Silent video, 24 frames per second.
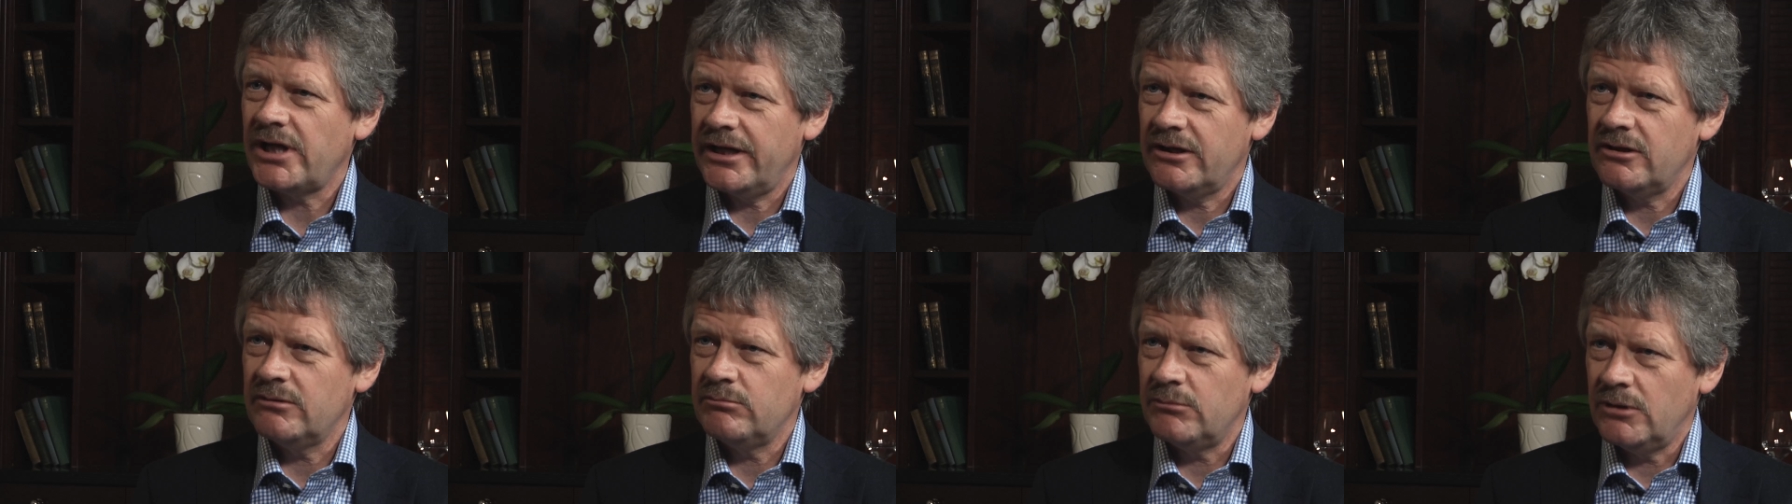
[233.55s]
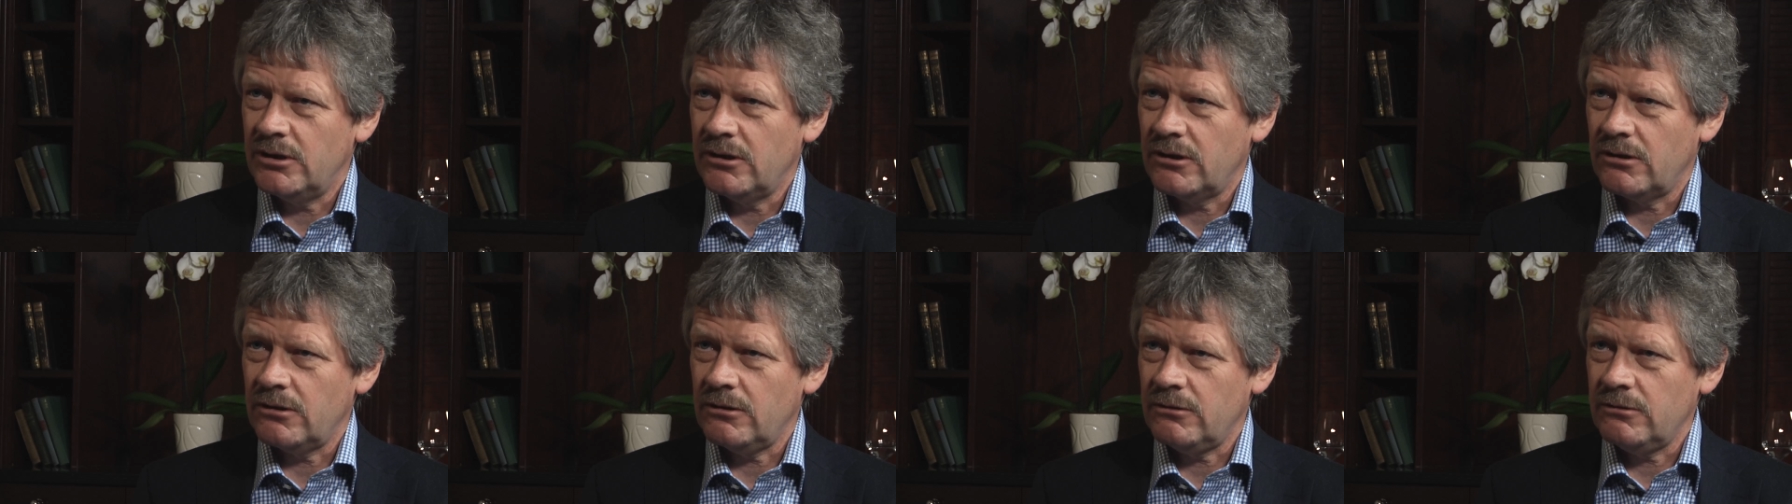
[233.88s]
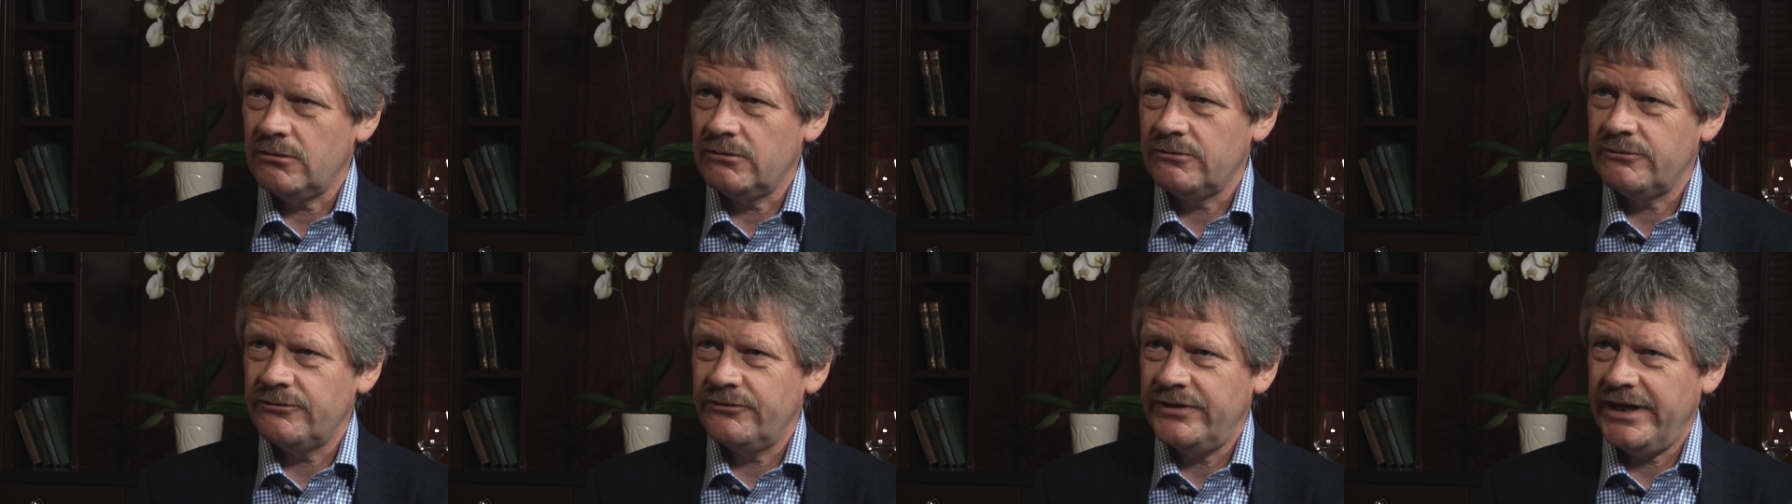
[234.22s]
cycle
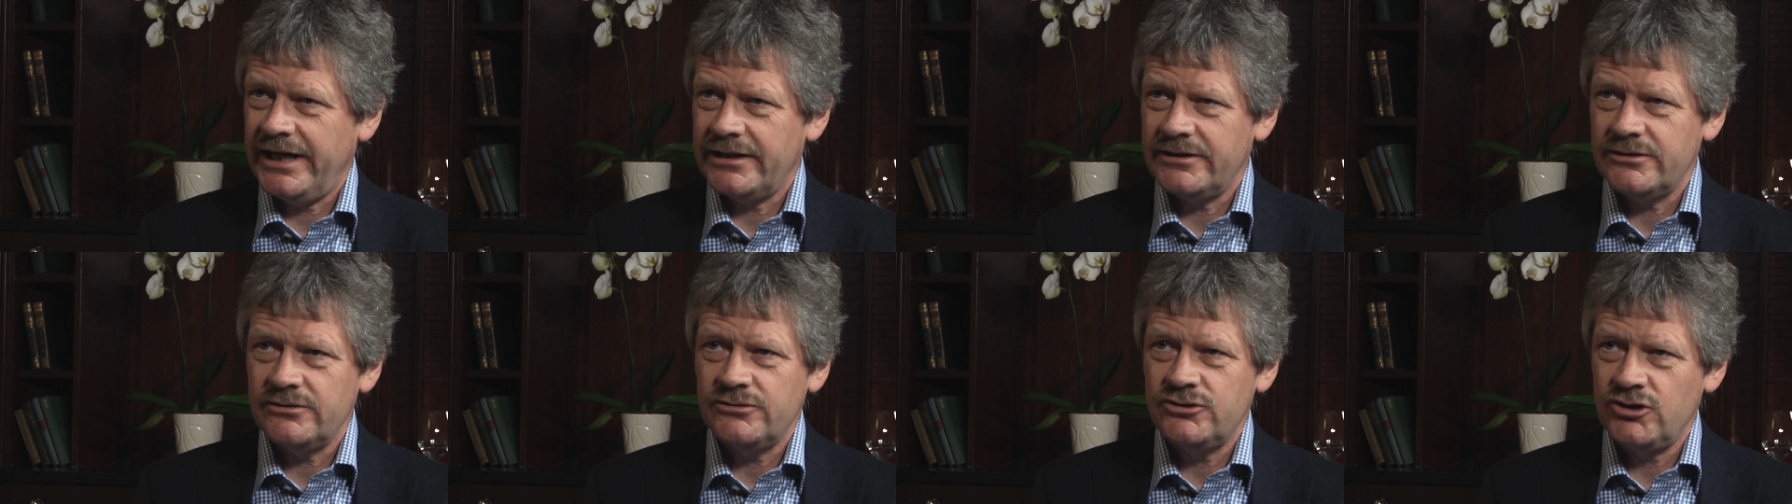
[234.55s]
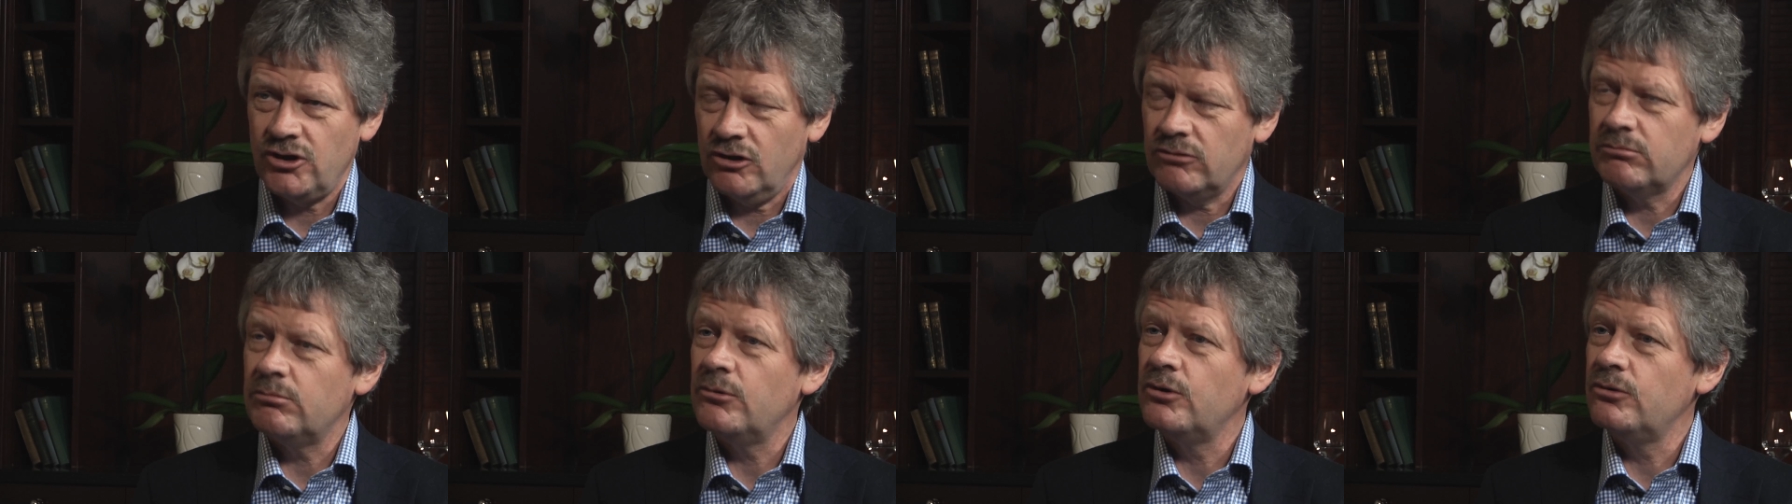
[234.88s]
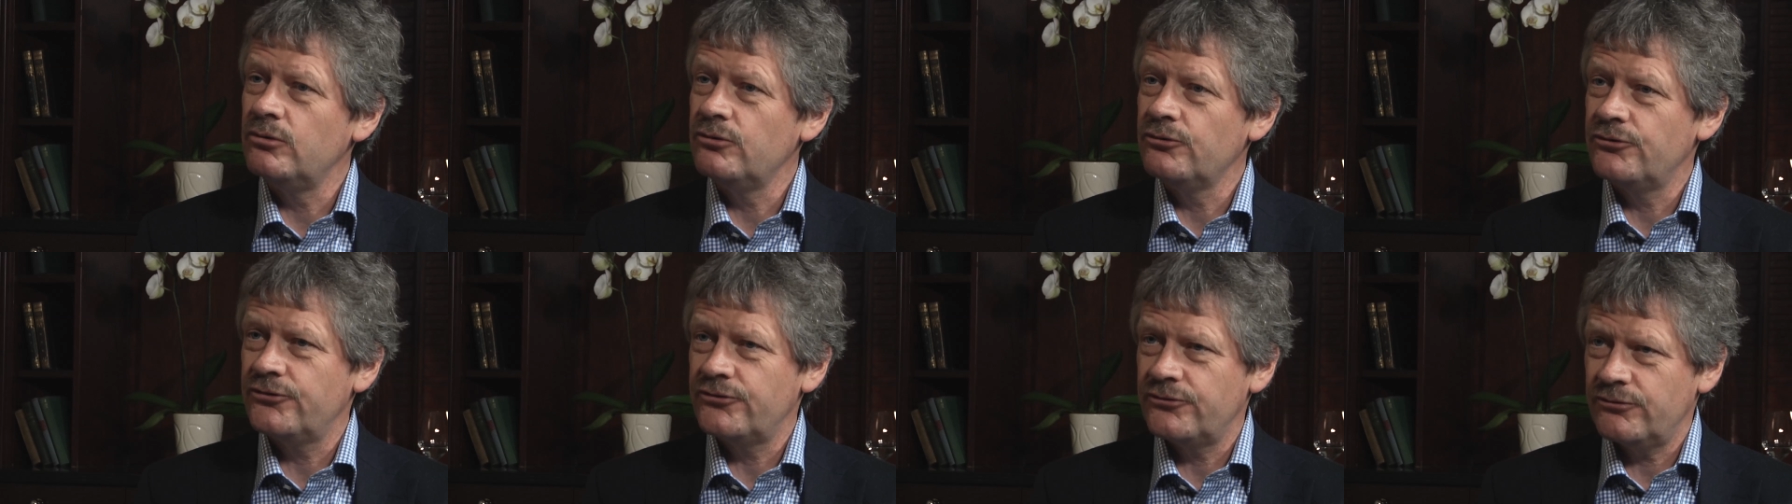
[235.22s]
model that John
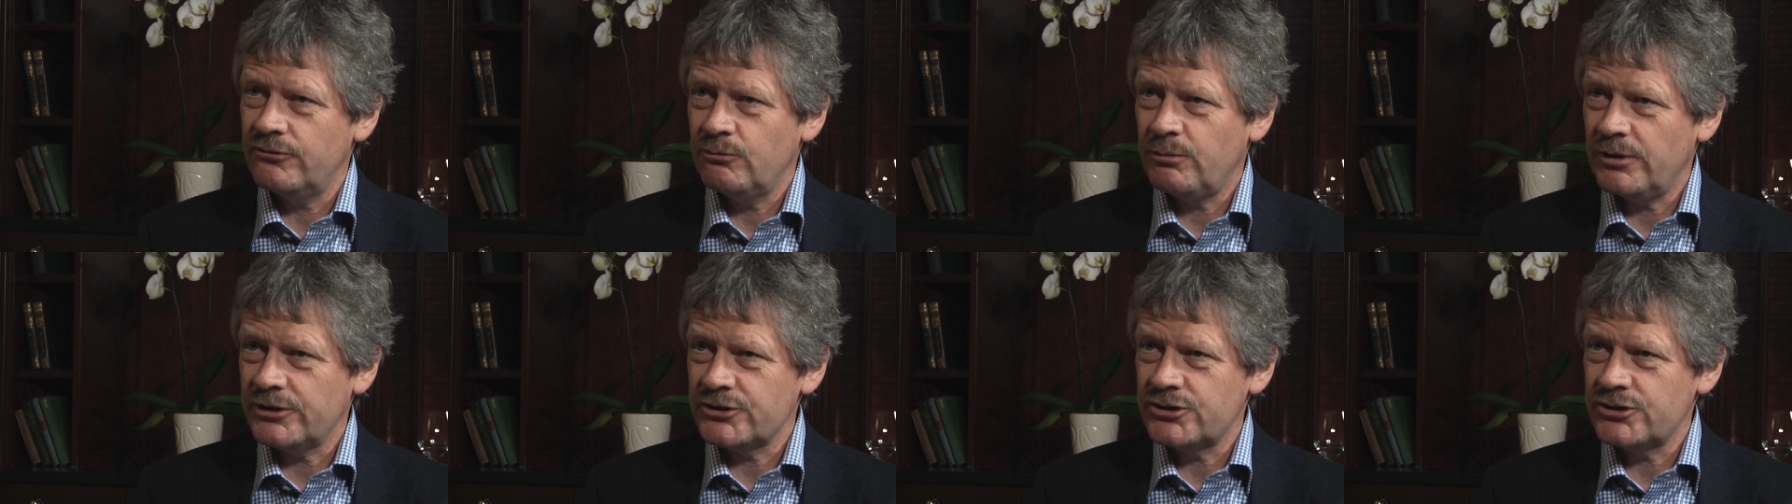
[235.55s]
Muth